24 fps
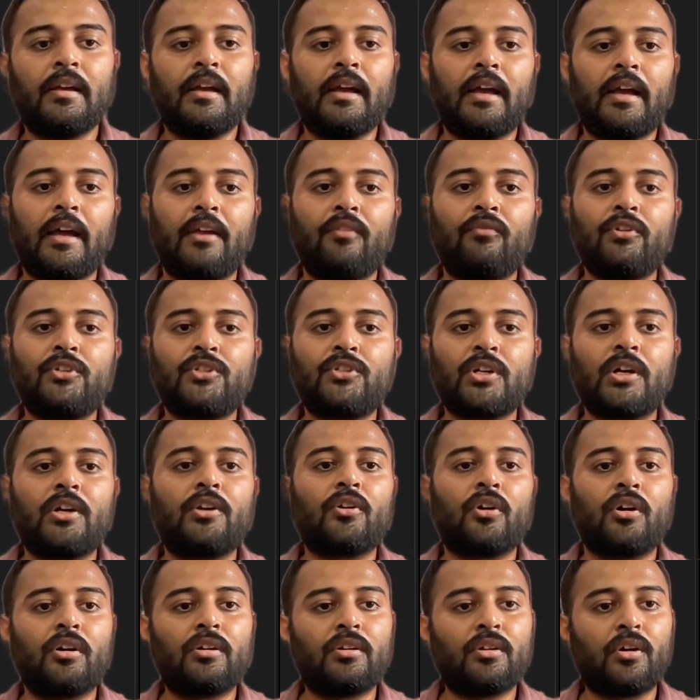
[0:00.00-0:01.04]
and which are
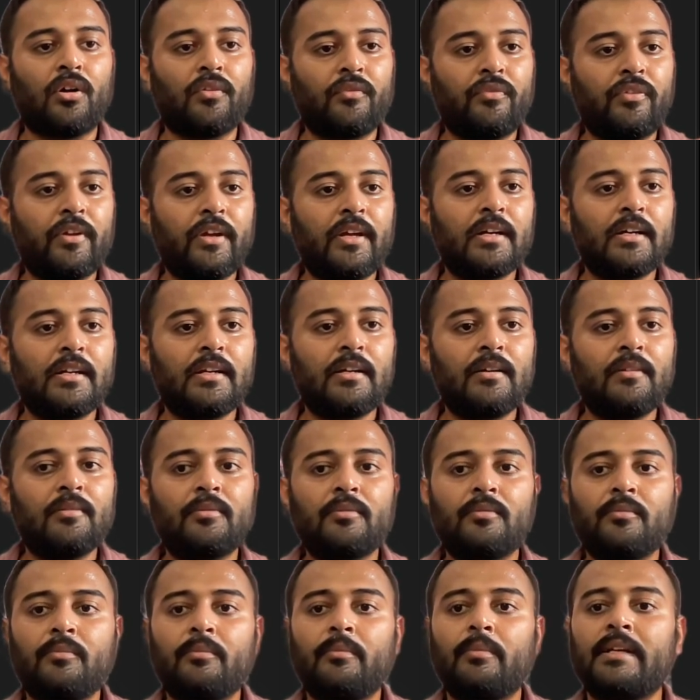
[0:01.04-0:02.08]
not configured,
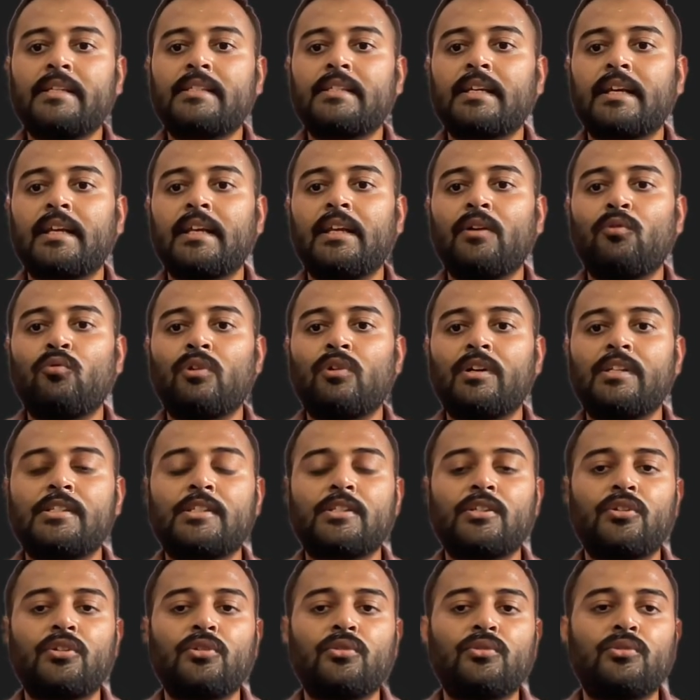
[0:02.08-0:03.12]
basically
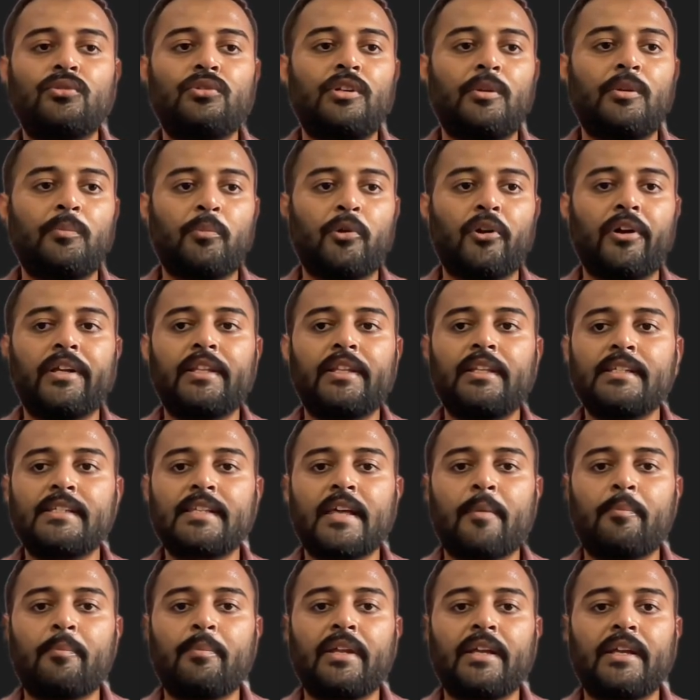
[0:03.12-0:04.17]
once you deploy this
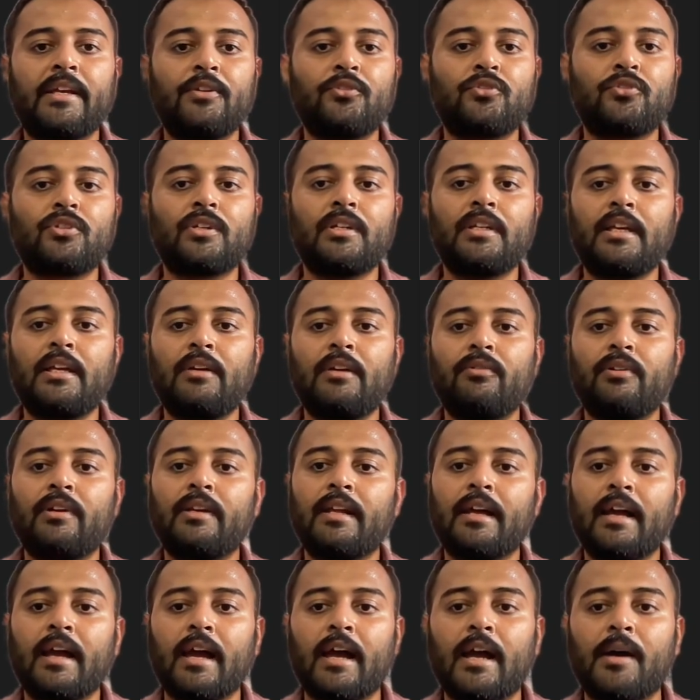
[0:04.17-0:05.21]
application,
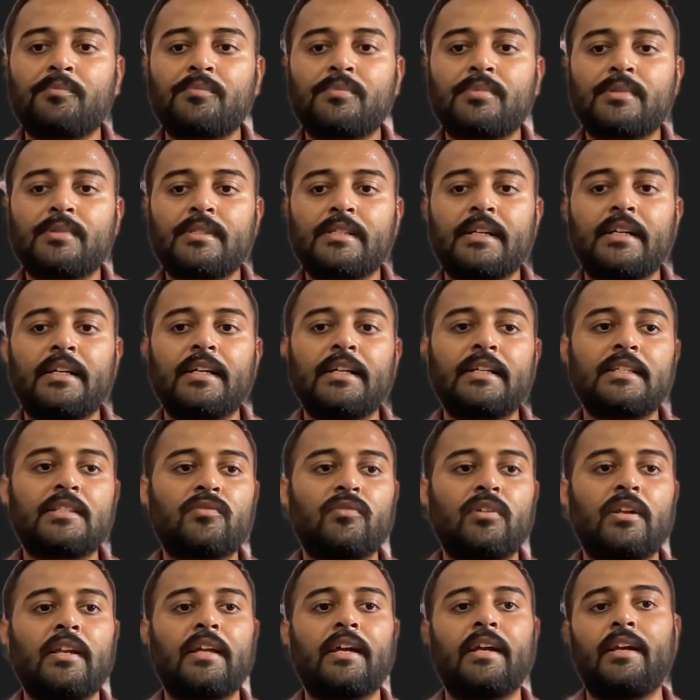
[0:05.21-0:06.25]
even app settings
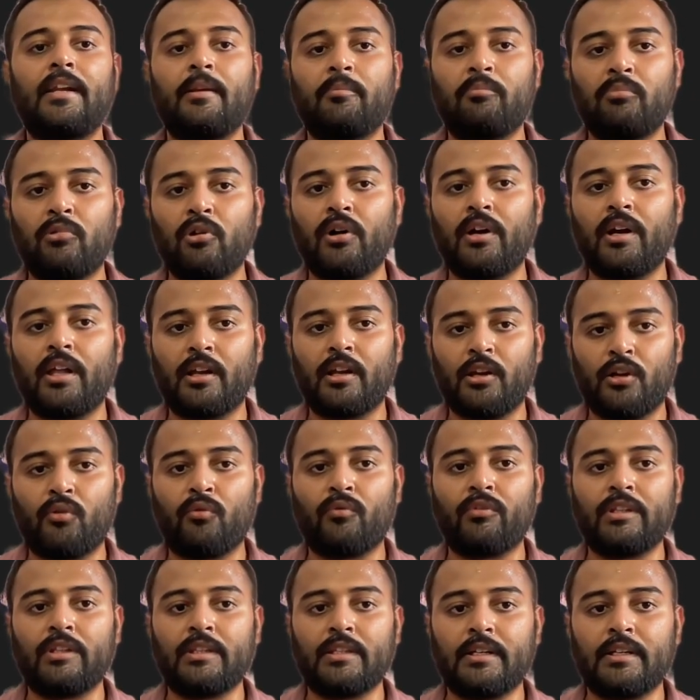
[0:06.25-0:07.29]
will get deployed along
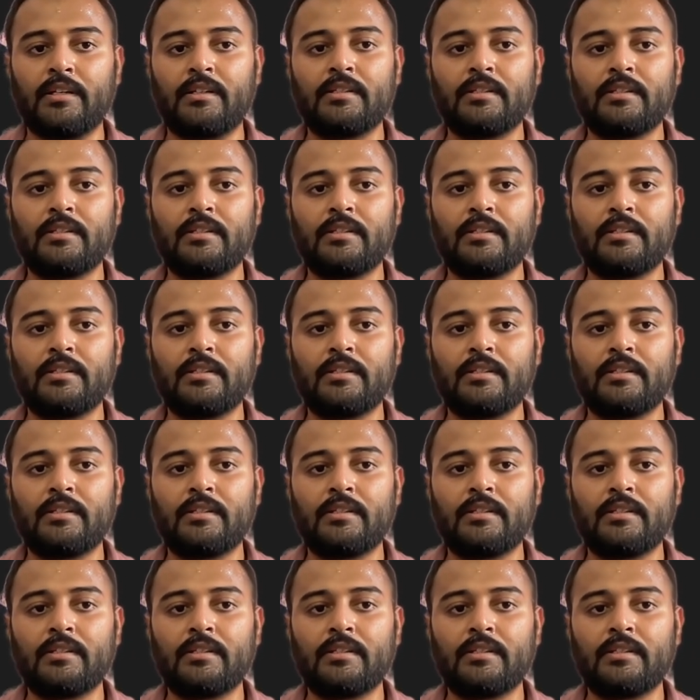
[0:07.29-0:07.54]
with it.